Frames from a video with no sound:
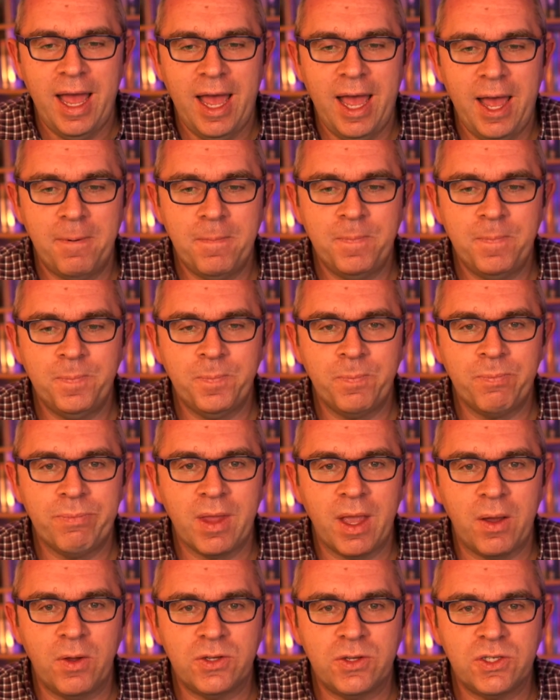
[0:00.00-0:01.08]

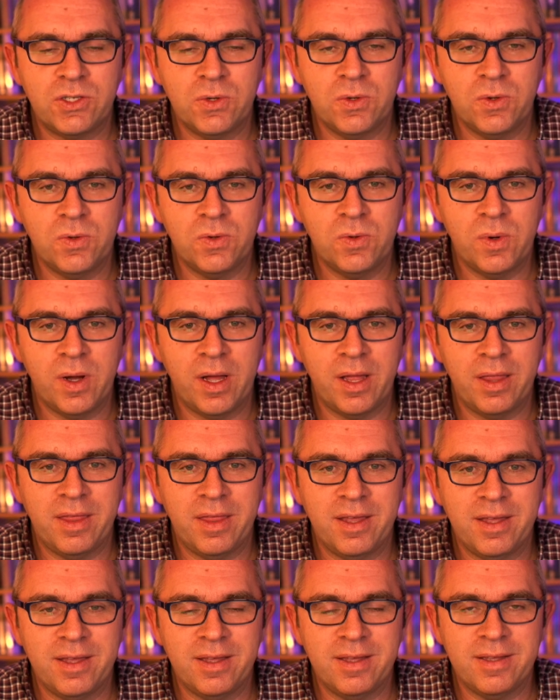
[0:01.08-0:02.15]
So
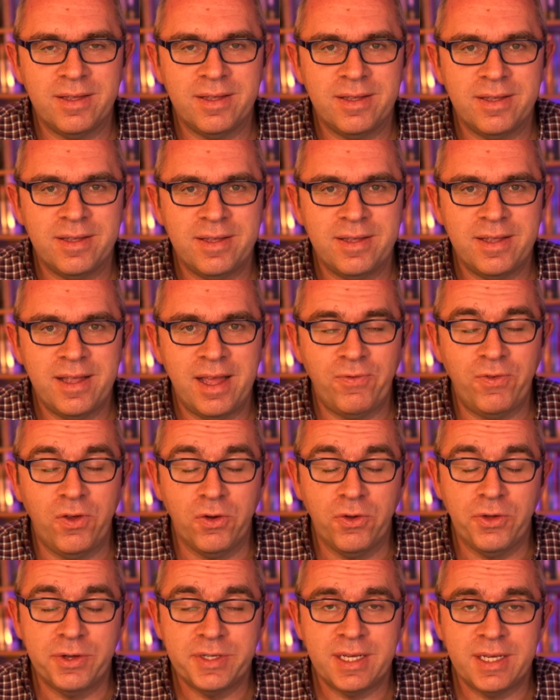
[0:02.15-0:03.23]
if
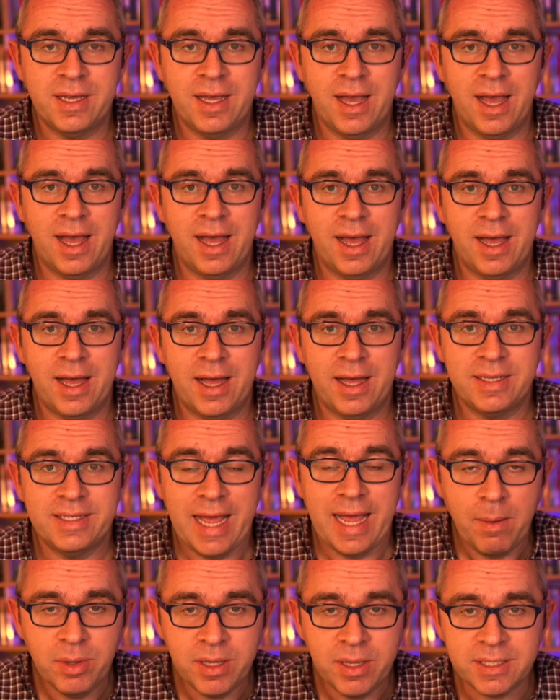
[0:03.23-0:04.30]
you're using a
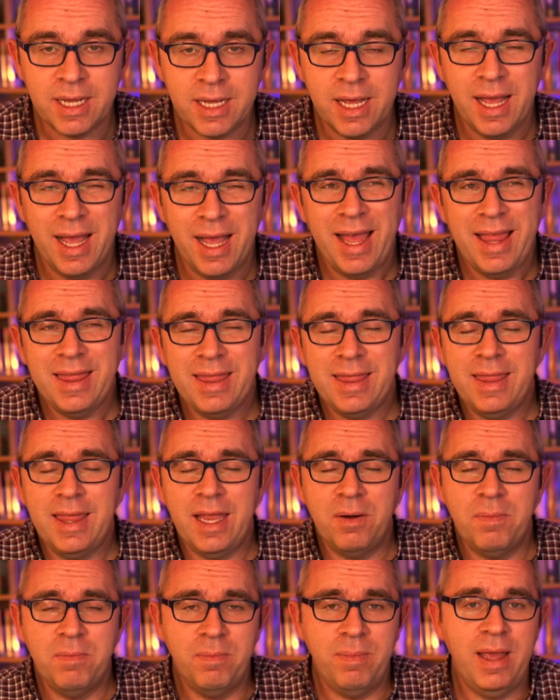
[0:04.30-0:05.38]
tablet,
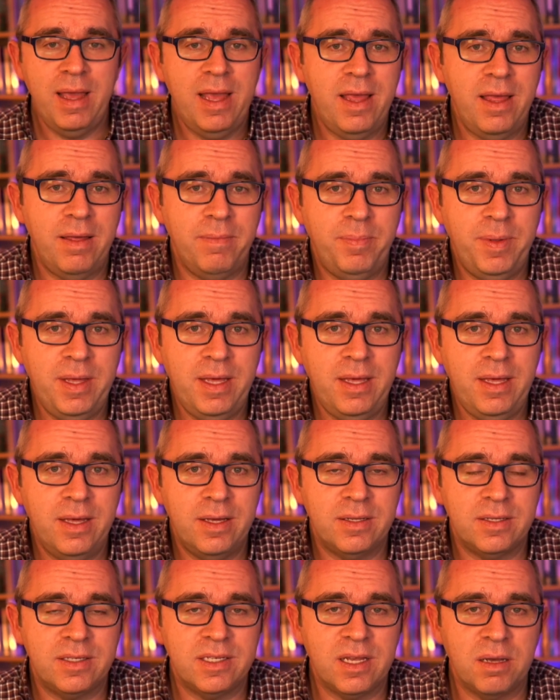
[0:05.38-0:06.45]
there may
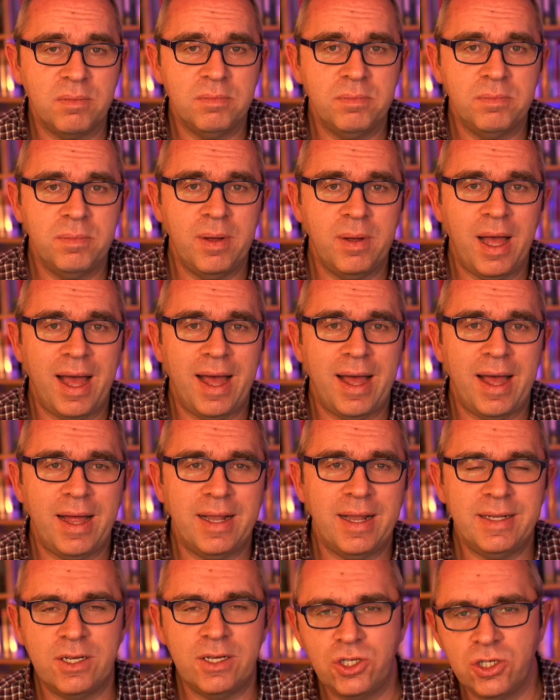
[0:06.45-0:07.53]
be some
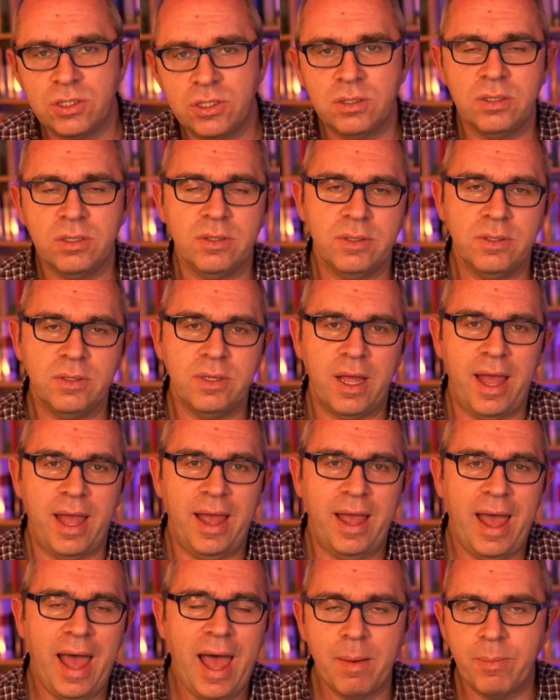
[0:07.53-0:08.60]
additional
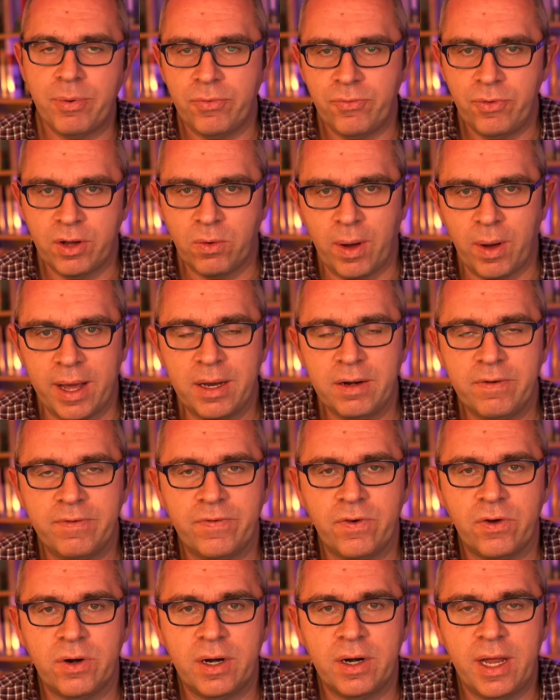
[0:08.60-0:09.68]
app required
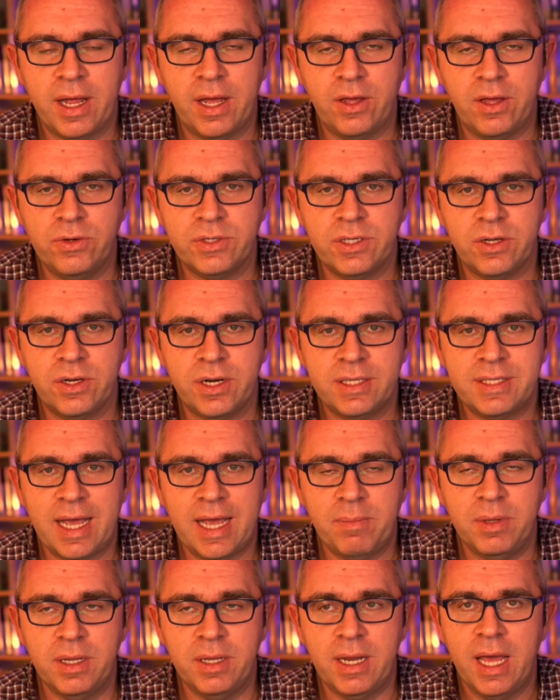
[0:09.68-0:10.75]
for using on a
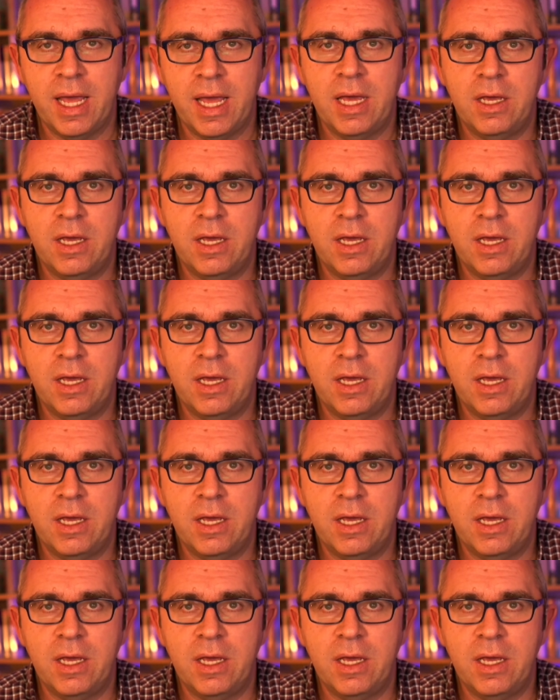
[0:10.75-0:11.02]
tablet.